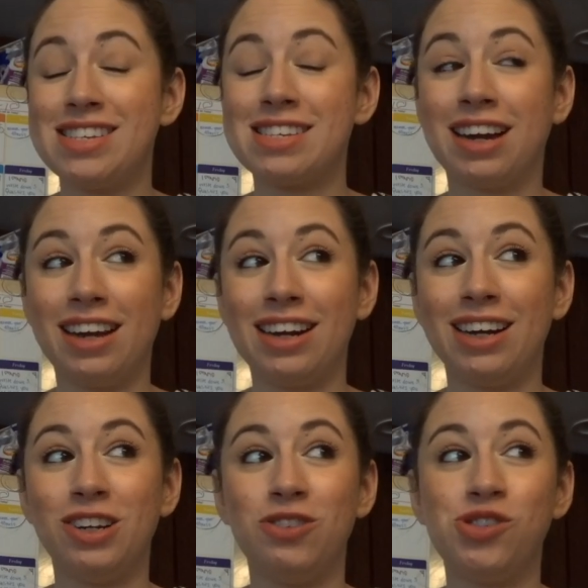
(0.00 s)
Scott
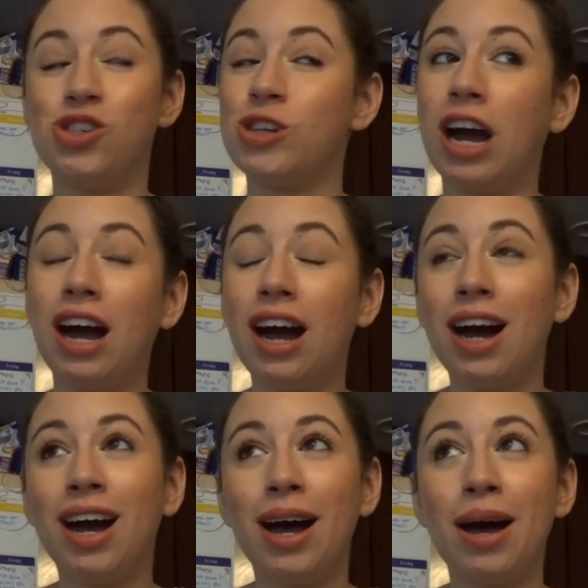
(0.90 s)
got a new
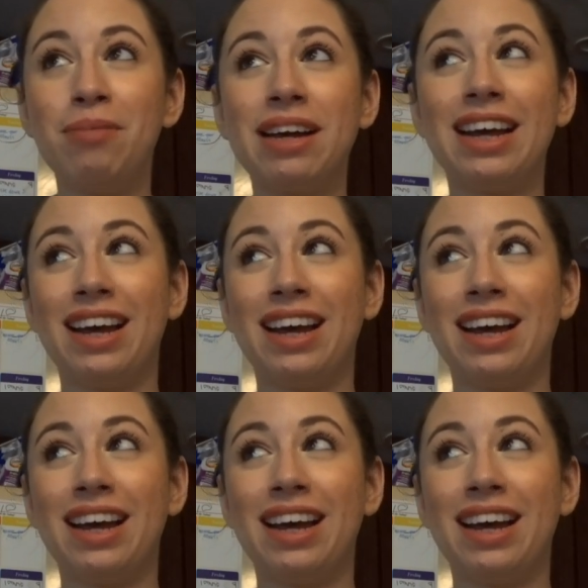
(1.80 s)
job.